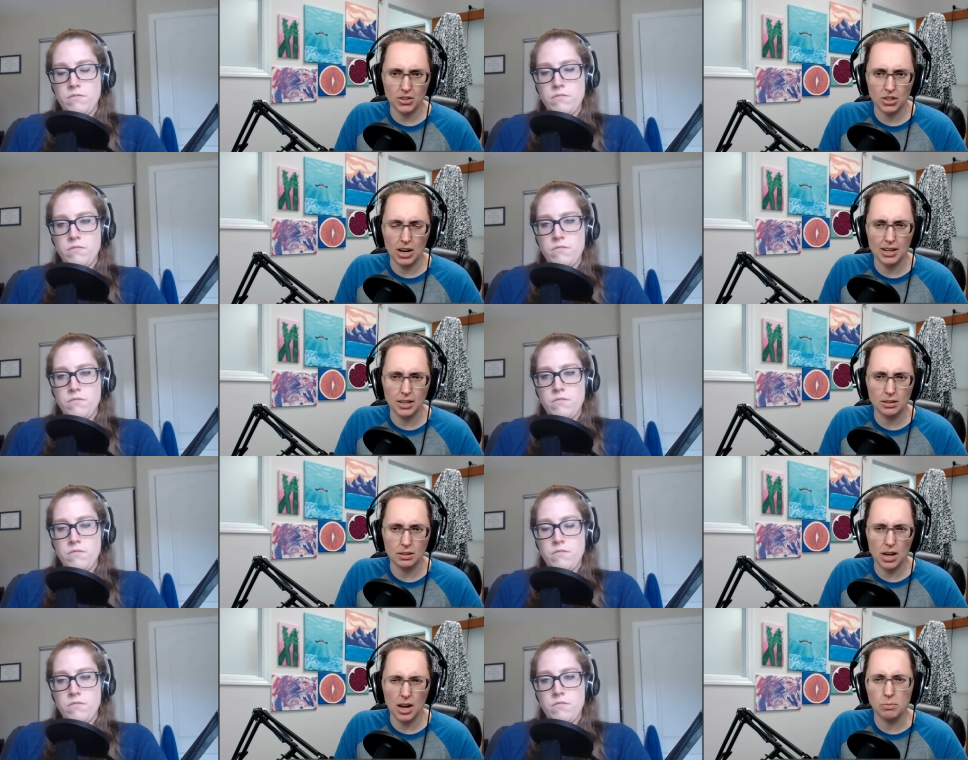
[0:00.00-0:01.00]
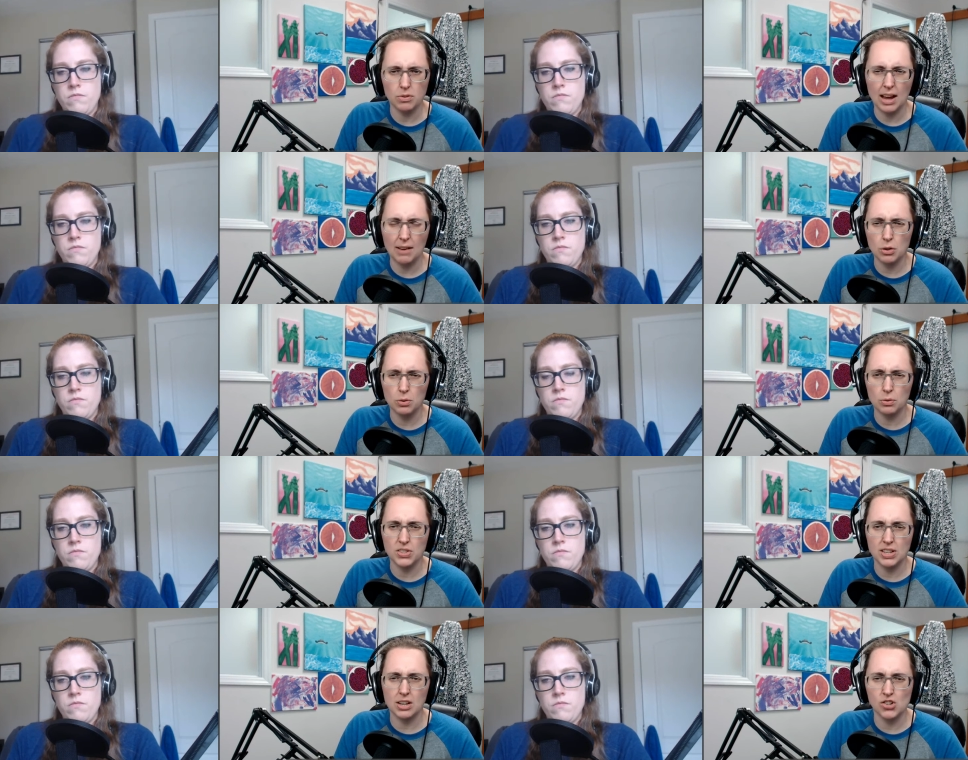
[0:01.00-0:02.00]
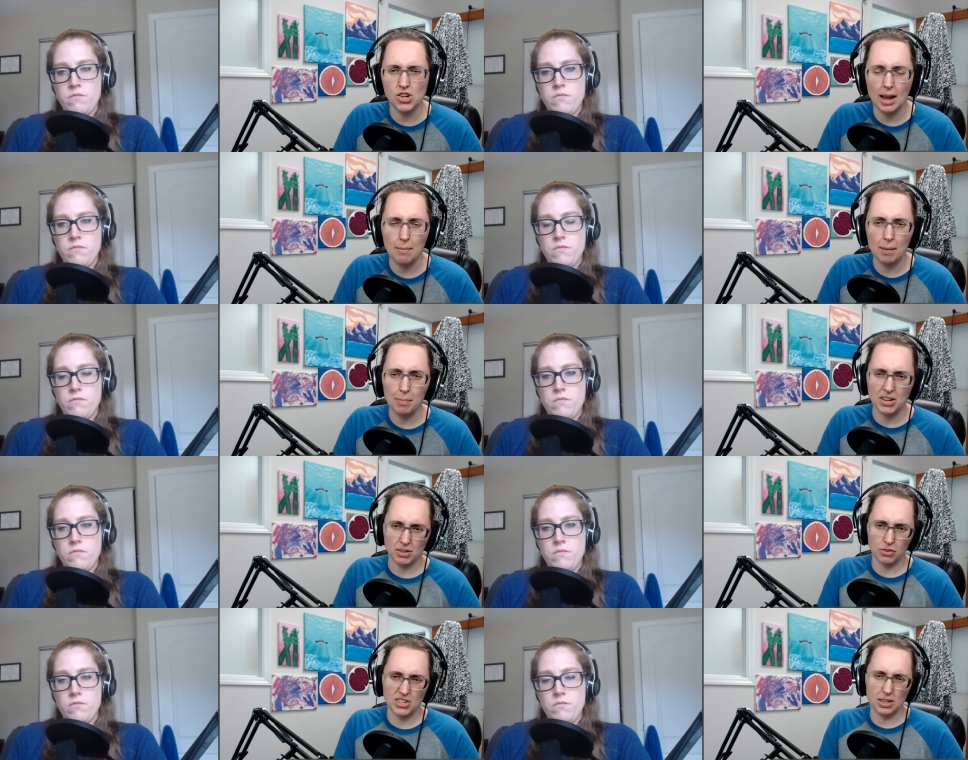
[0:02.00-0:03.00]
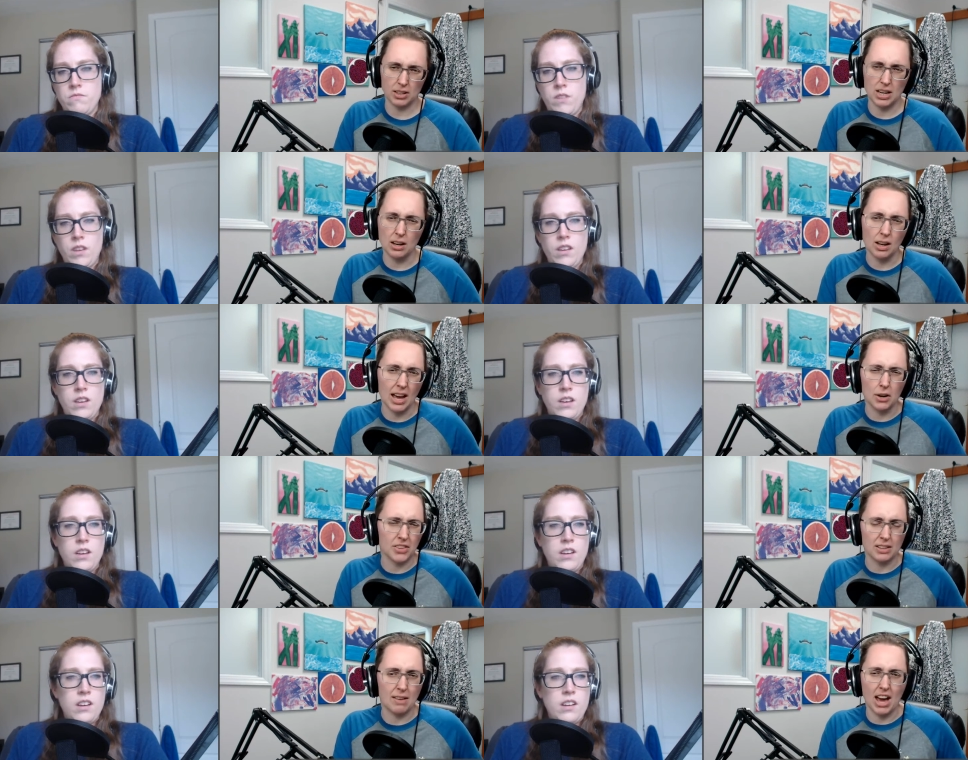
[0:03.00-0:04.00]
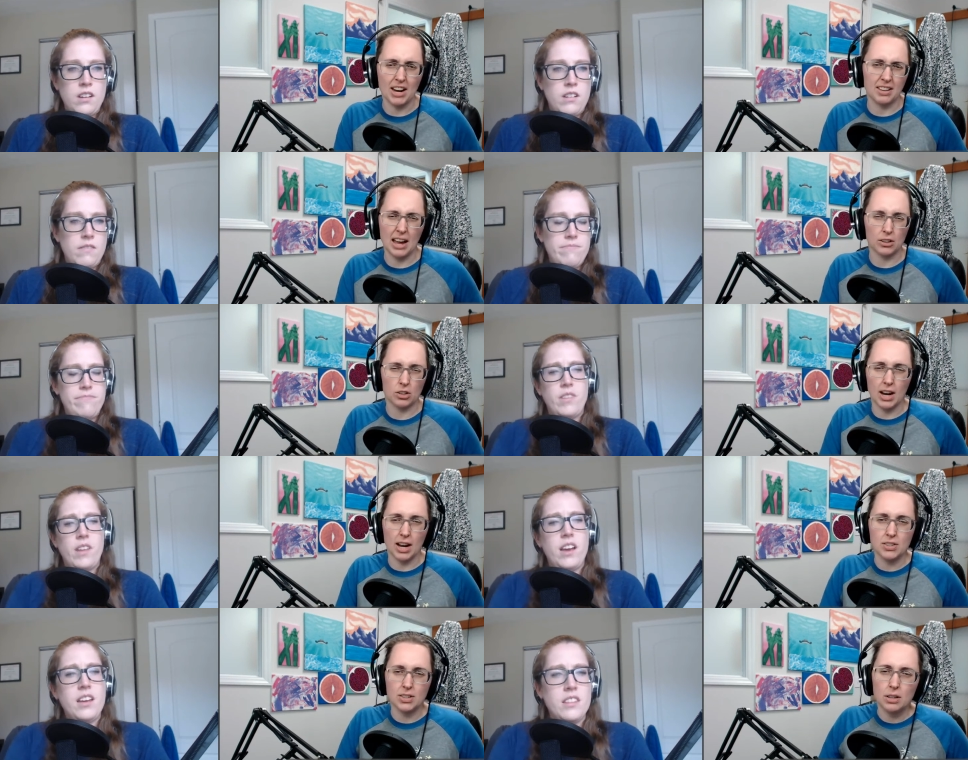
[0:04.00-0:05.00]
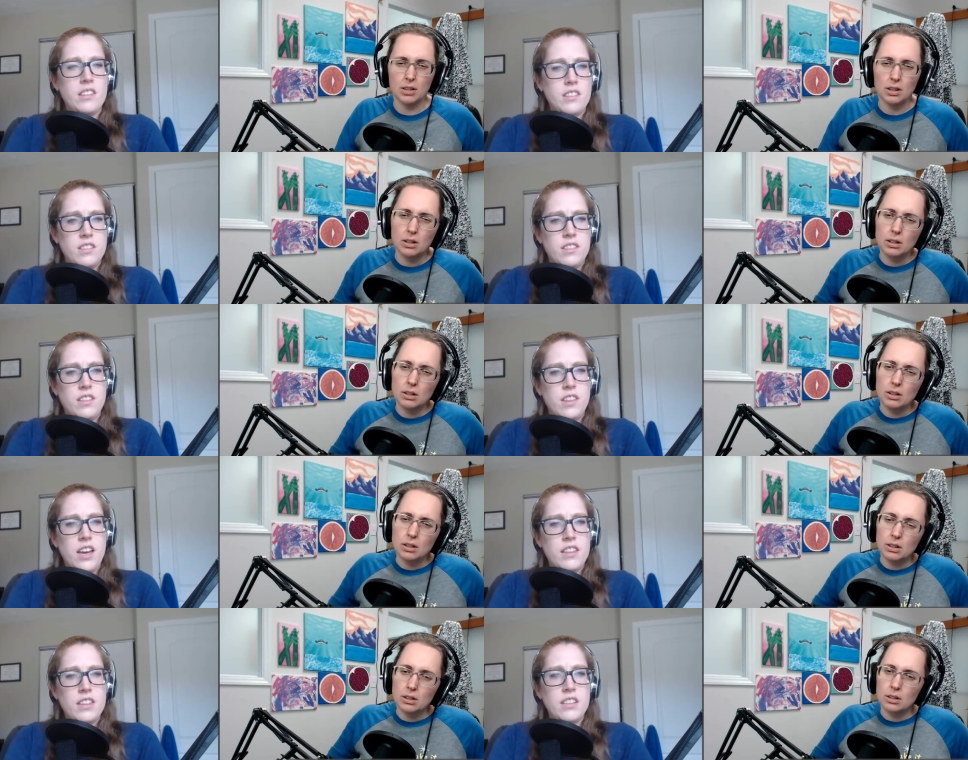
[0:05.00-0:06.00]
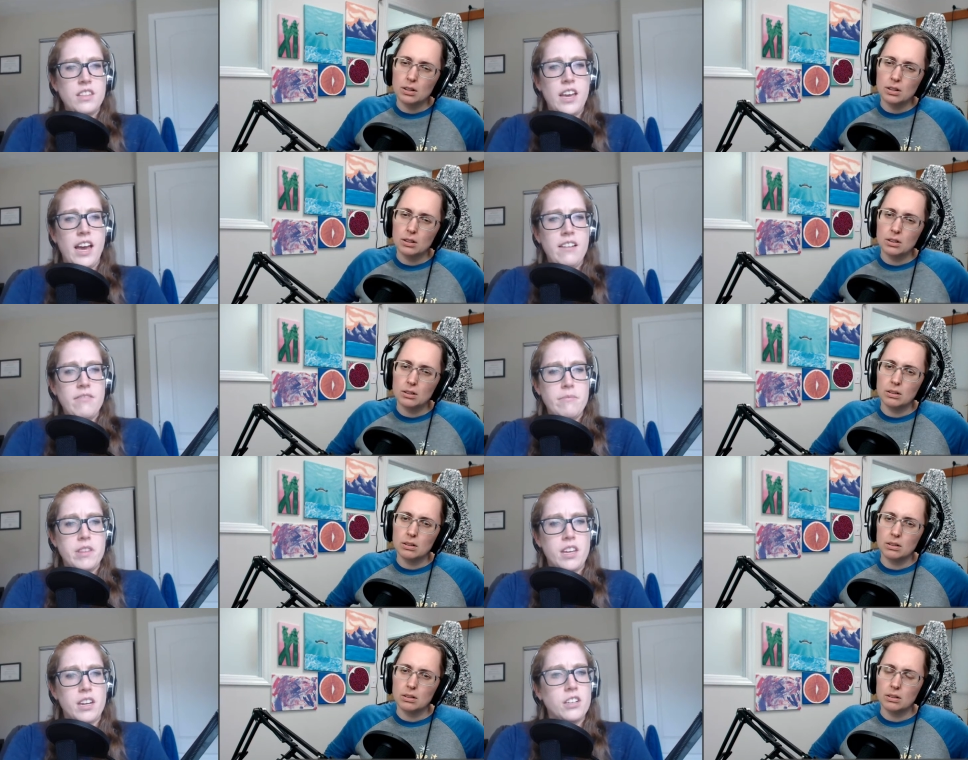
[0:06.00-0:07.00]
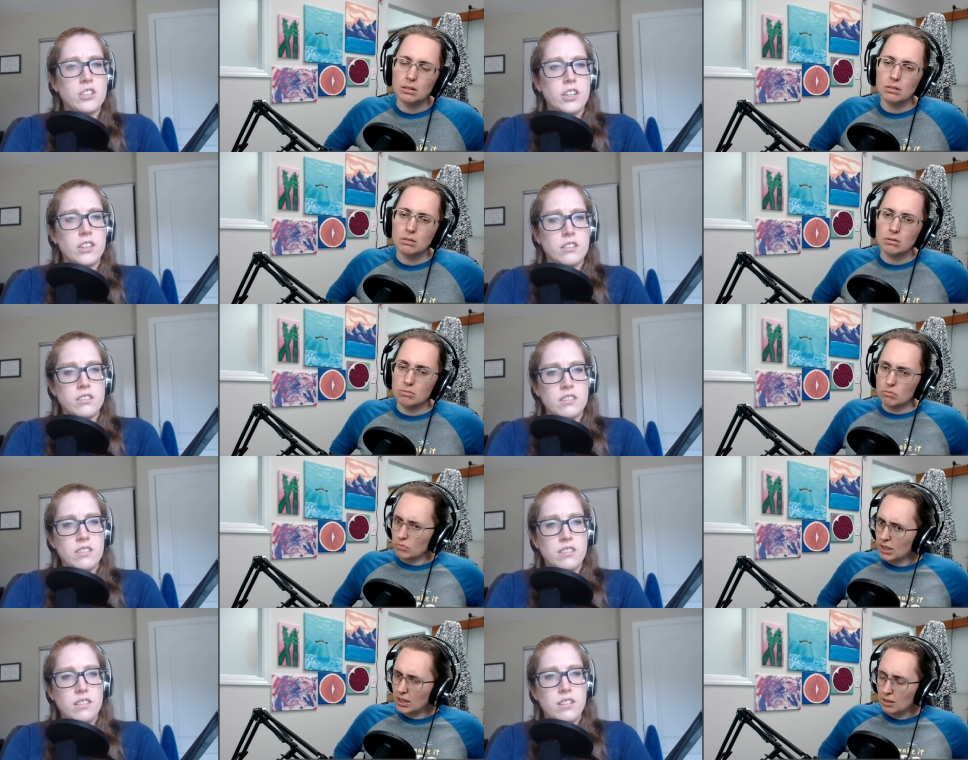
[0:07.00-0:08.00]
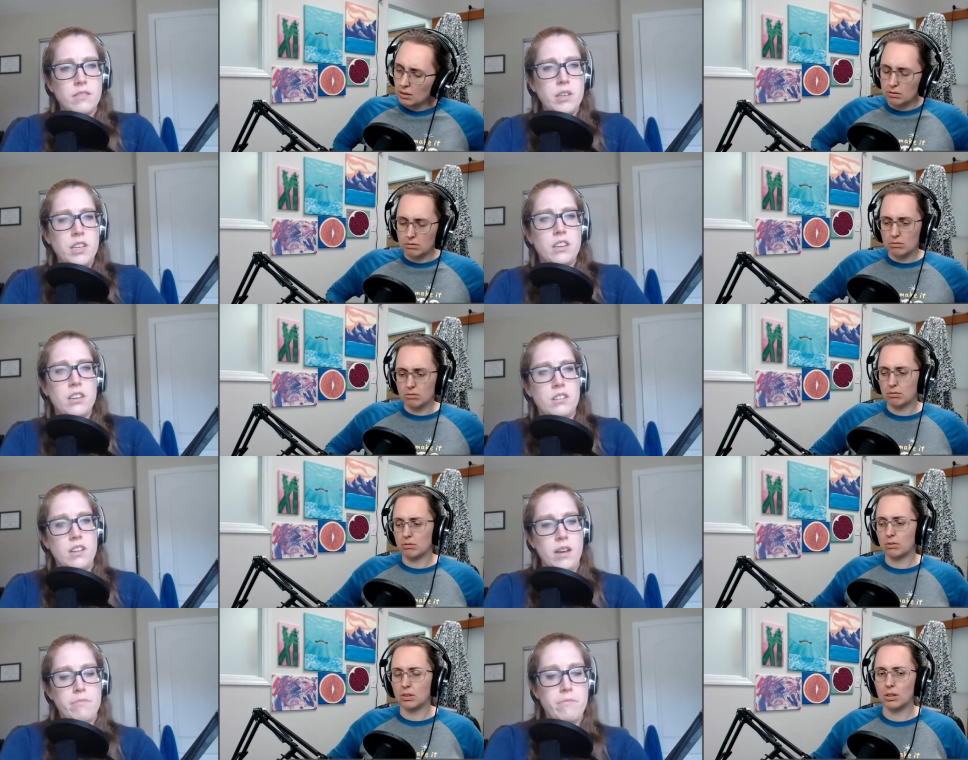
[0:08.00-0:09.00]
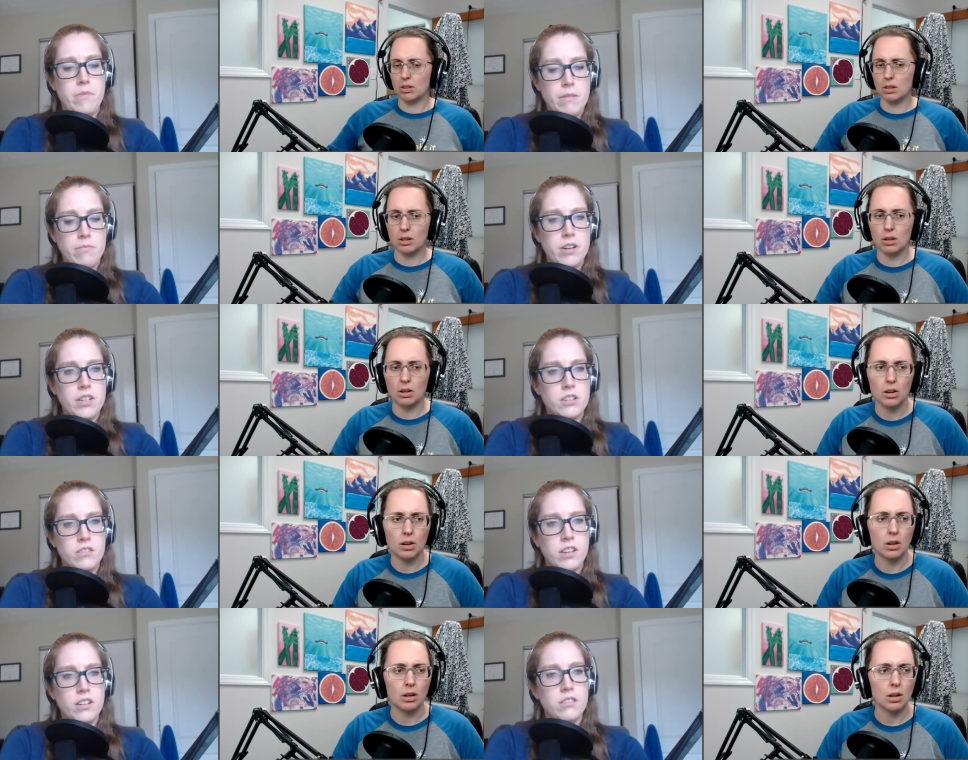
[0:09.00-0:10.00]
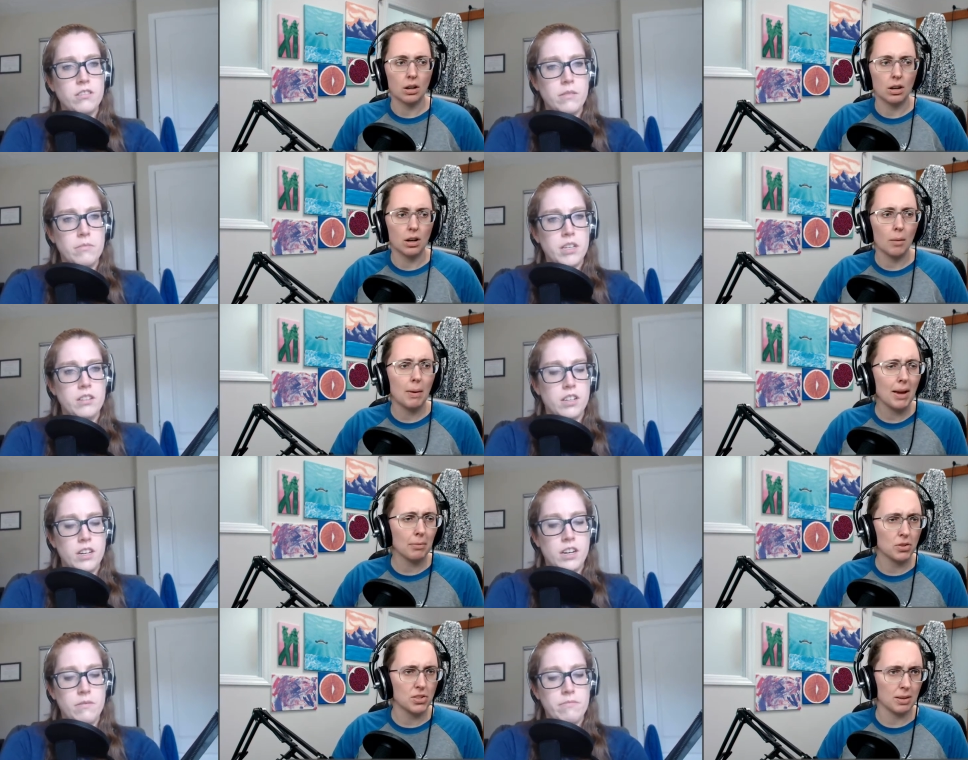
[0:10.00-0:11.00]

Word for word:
Speaker 1: on it. Um, have you seen a GI map as of recently? I don't think they've added that, correct? I
Speaker 2: think they have Methanogens. Really? Let me. I'm I'm pretty sure they do. Let me I'm look it up.